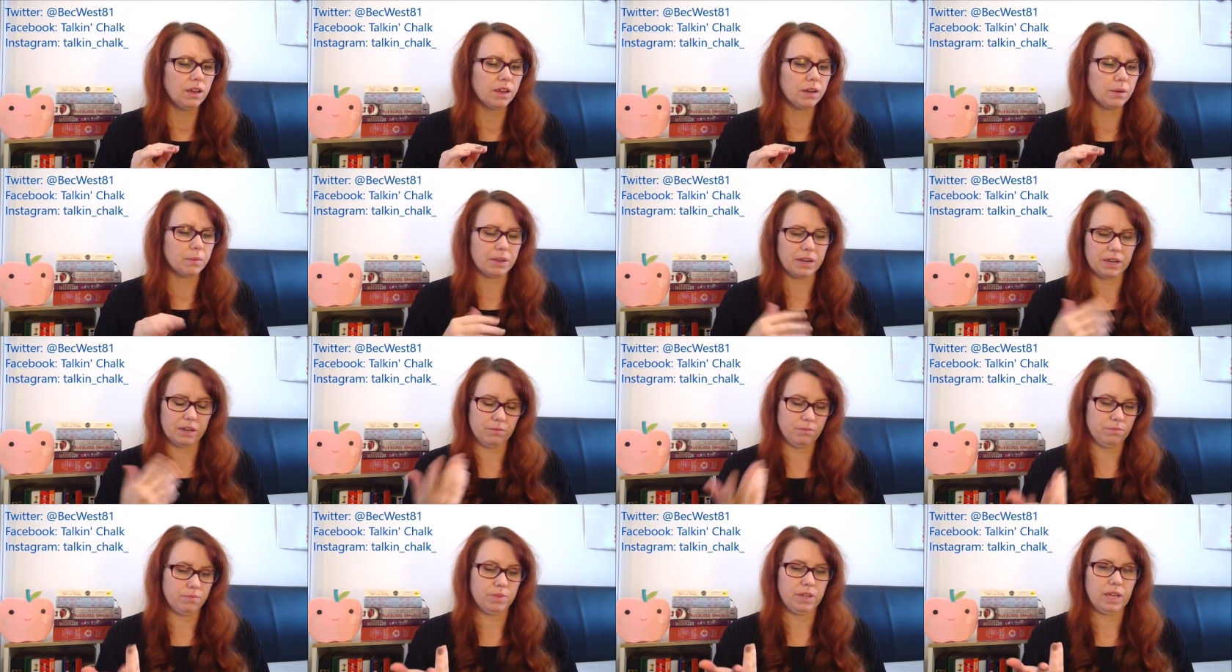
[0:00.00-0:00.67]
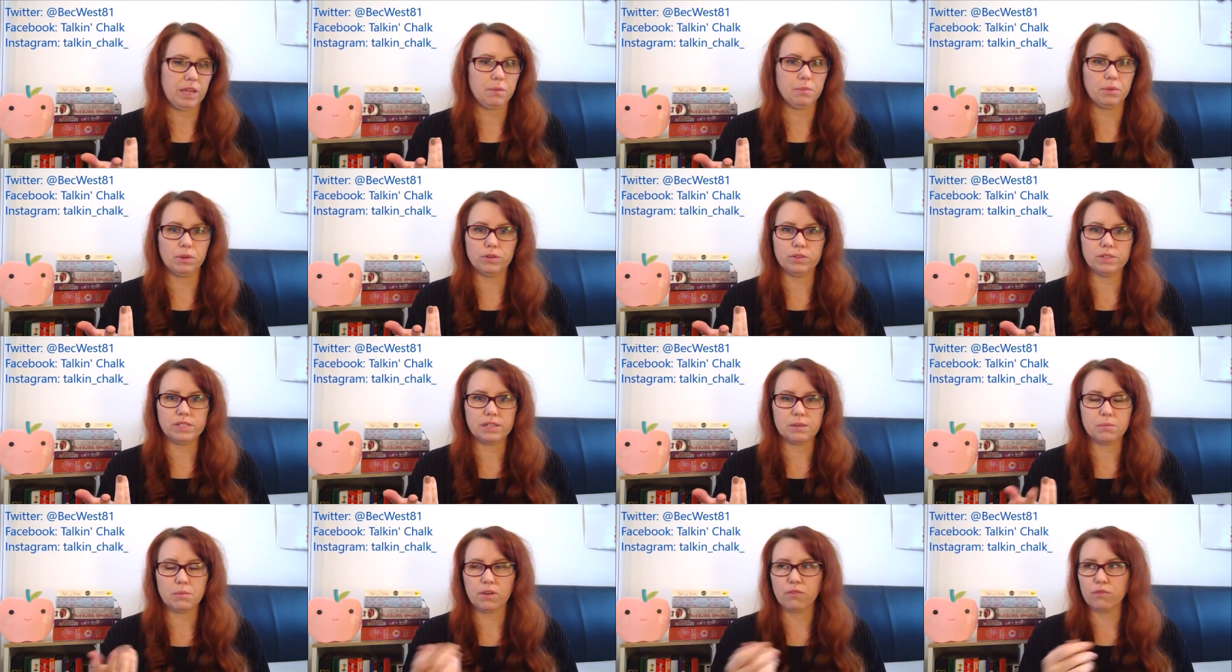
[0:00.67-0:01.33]
I'm going to keep
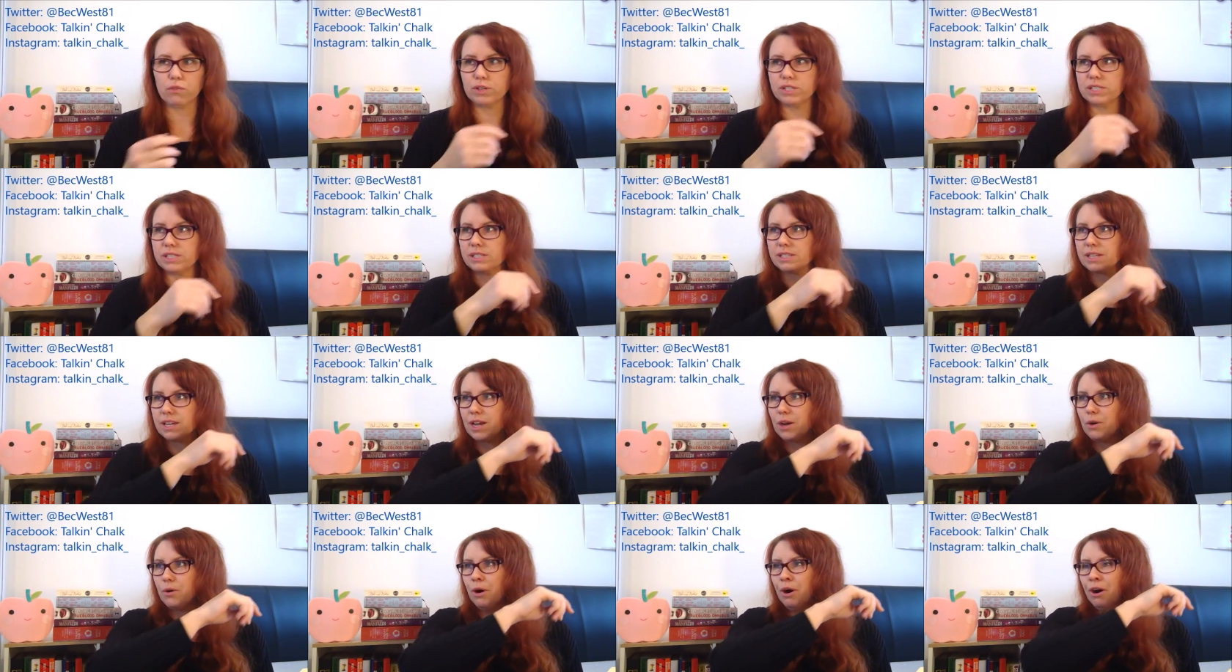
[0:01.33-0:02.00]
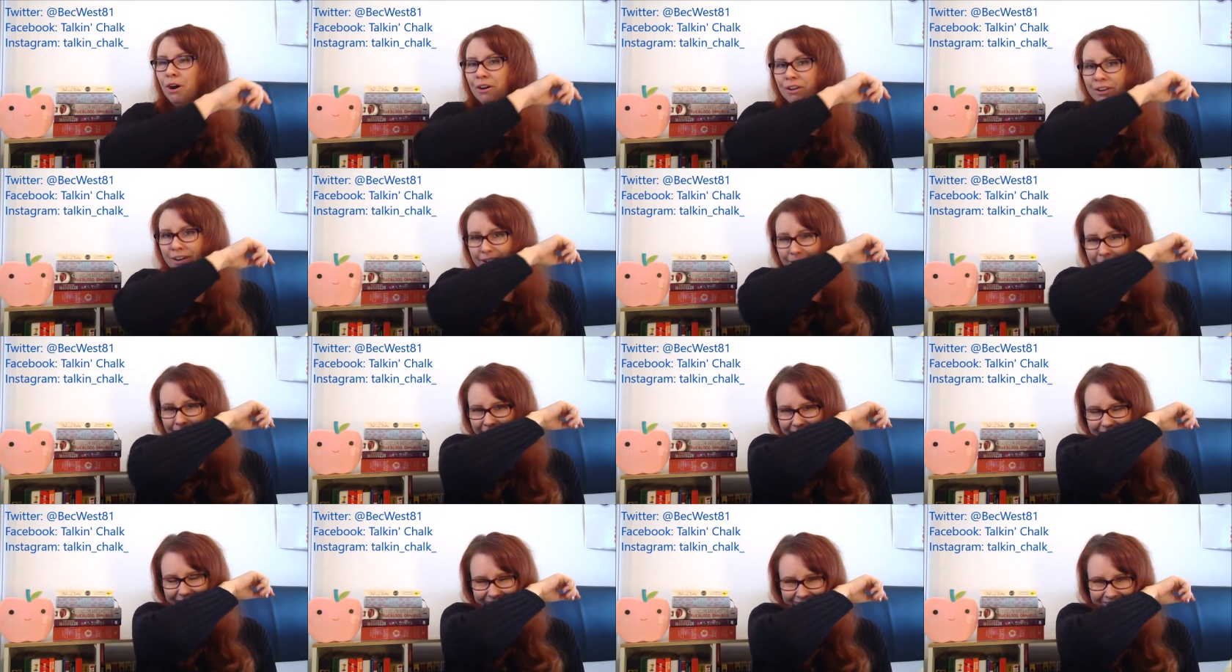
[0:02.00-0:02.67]
losing my voice as I go
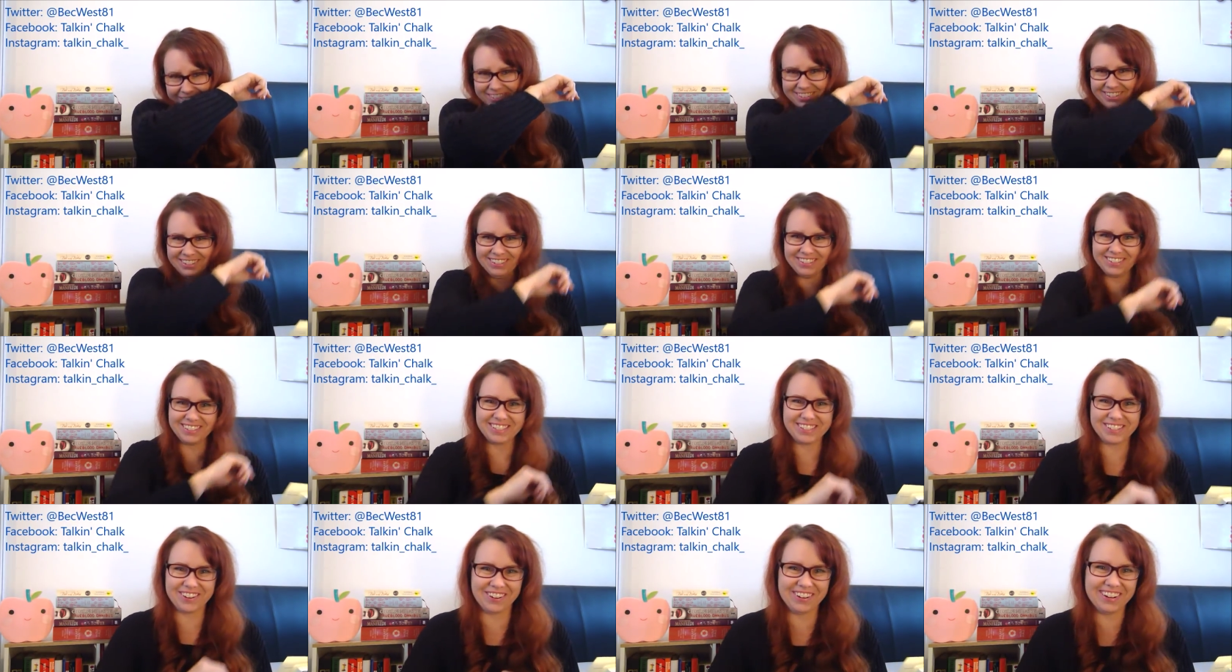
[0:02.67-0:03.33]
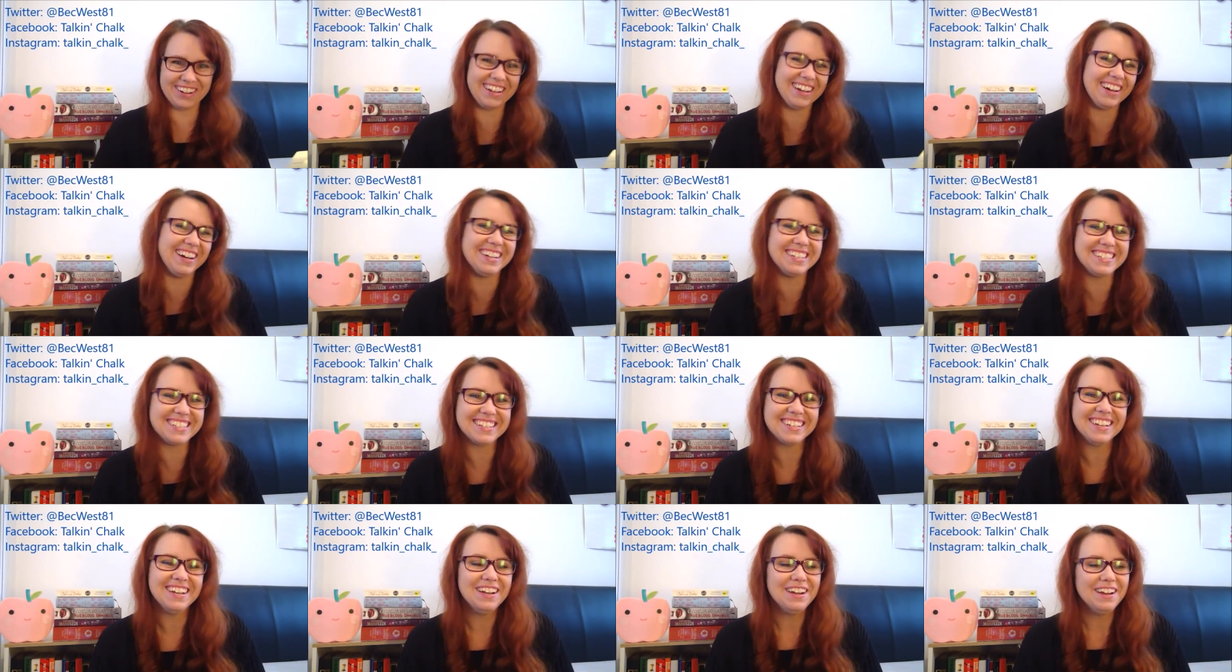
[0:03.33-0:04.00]
on. Sorry, guys.